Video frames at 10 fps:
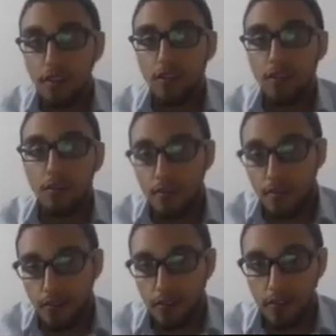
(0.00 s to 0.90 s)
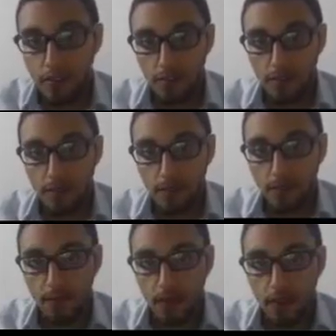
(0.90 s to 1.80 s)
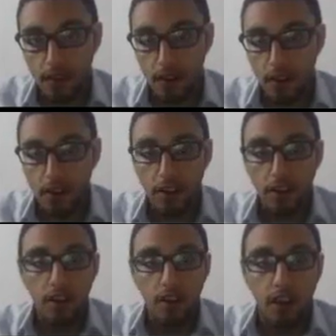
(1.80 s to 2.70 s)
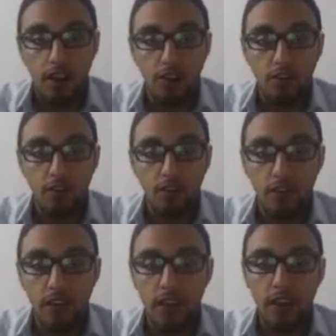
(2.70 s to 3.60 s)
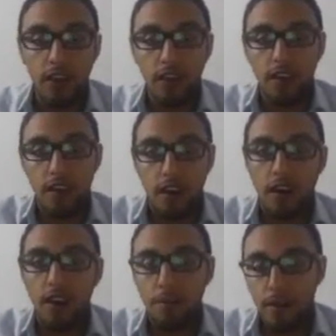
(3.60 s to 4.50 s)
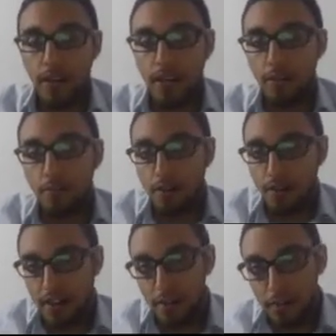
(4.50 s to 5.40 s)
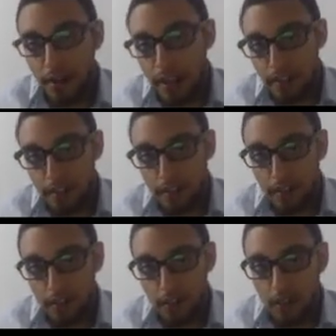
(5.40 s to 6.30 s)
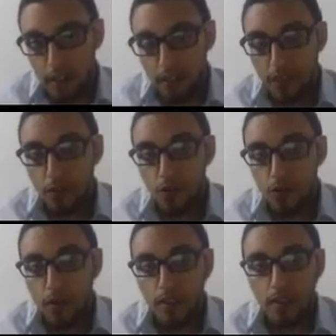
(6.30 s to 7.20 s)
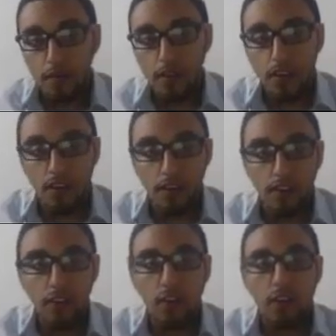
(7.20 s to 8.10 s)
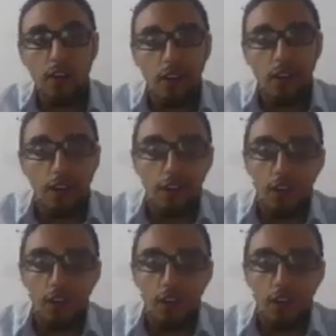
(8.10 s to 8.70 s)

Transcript: the verb is infinitive. Like, I used to say, I play, but he plays. If I want to make the negative, I